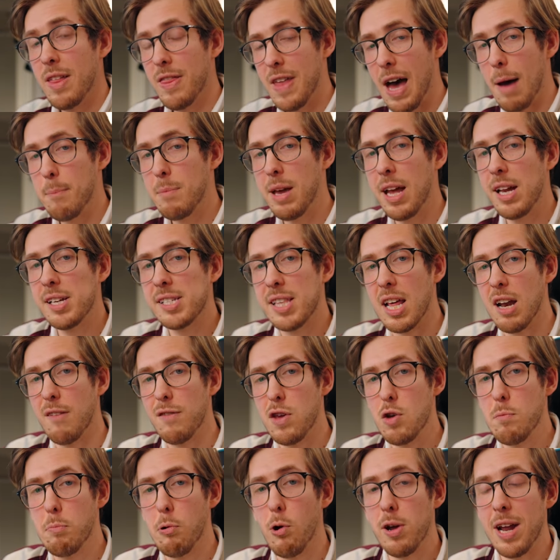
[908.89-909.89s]
That means that
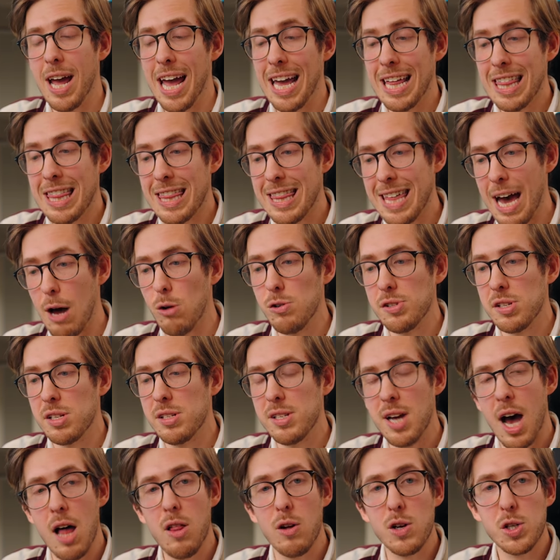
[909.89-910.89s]
if you put
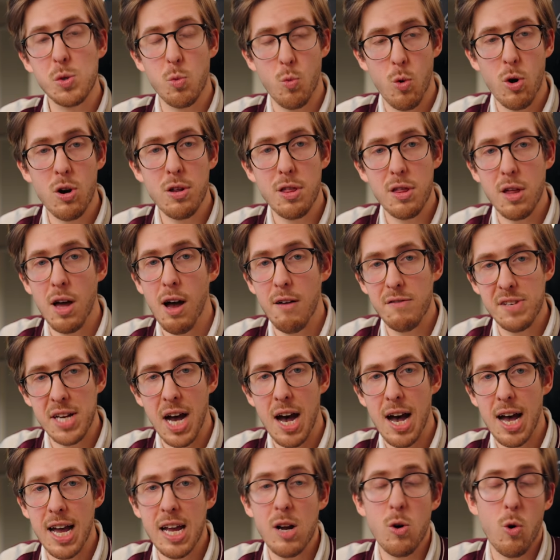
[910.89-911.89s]
$1,000 worth of
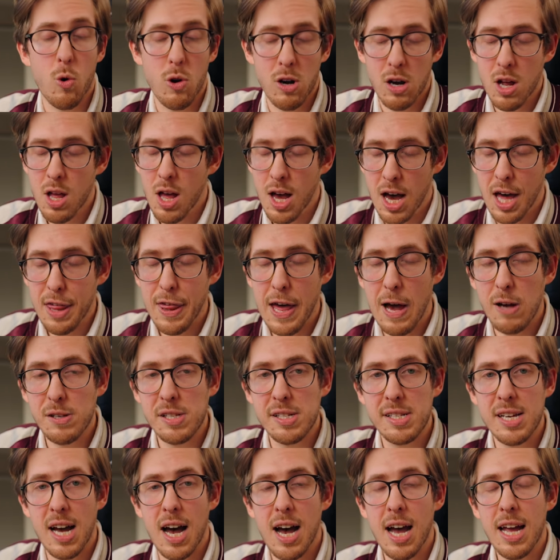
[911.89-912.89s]
DAI, or
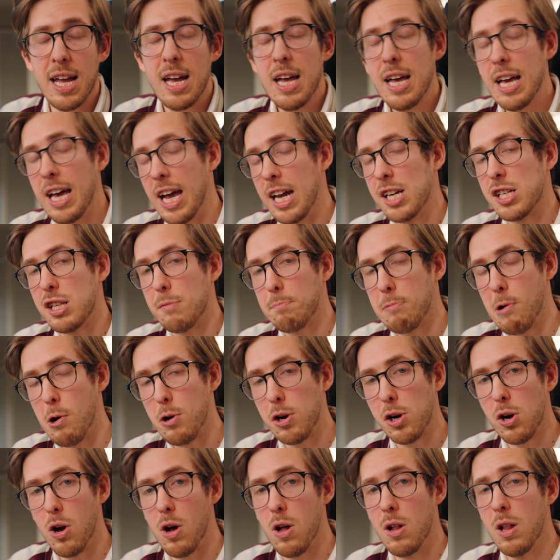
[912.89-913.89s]
1,000 DAI, into the
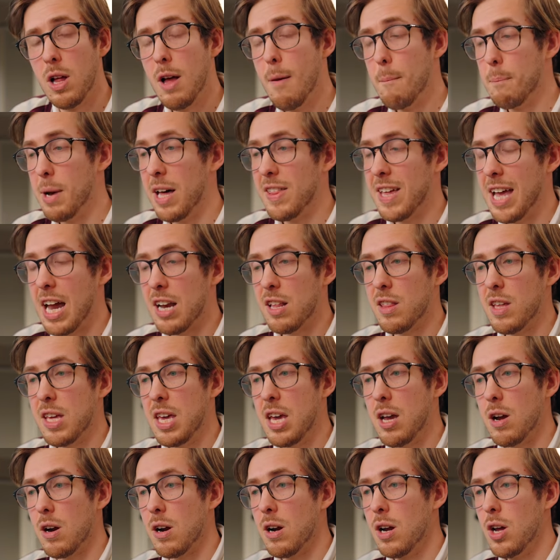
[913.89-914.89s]
protocol, by the end of the
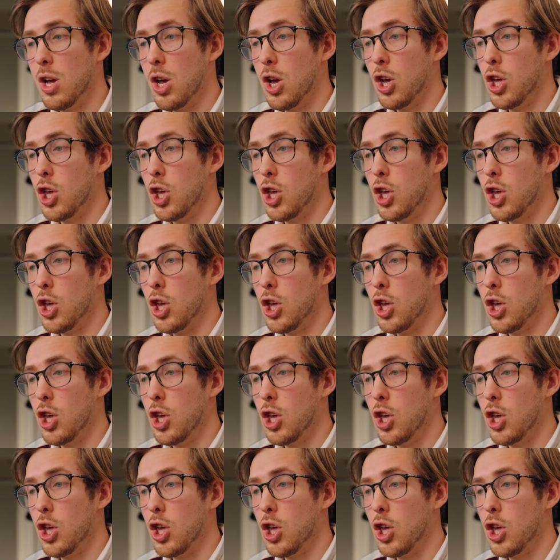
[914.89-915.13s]
year,